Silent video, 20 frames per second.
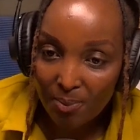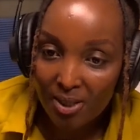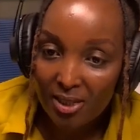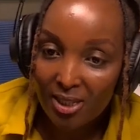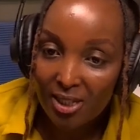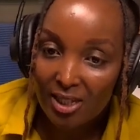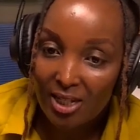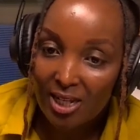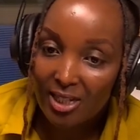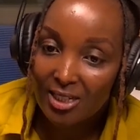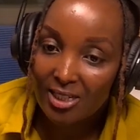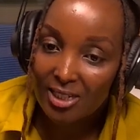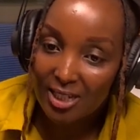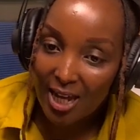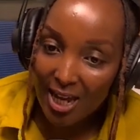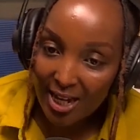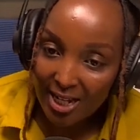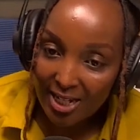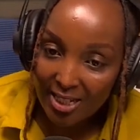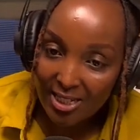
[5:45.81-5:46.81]
and then at
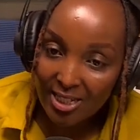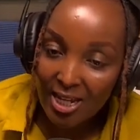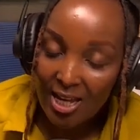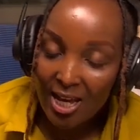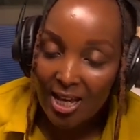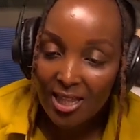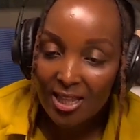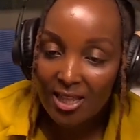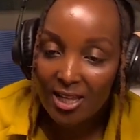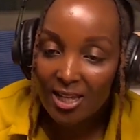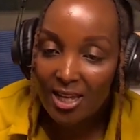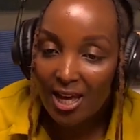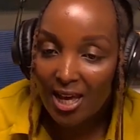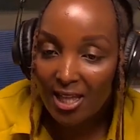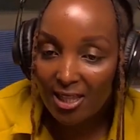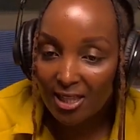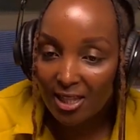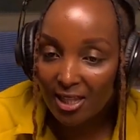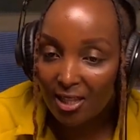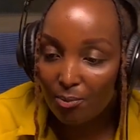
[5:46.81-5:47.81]
night
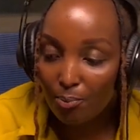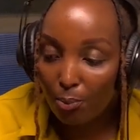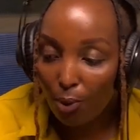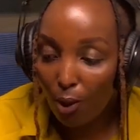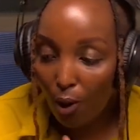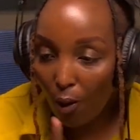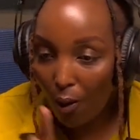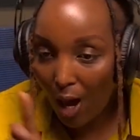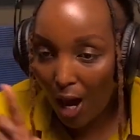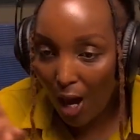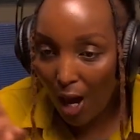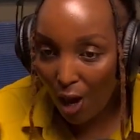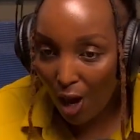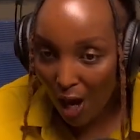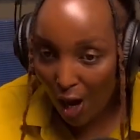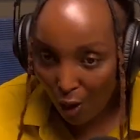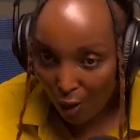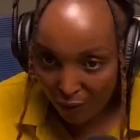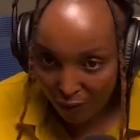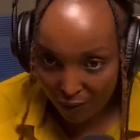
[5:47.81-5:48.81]
they pour
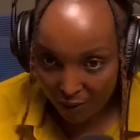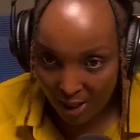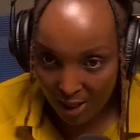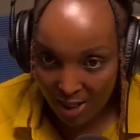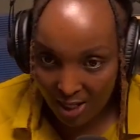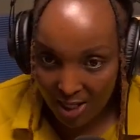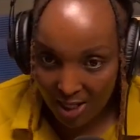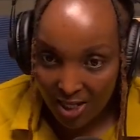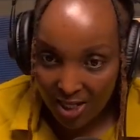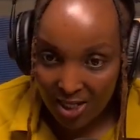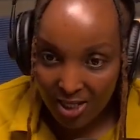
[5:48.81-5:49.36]
over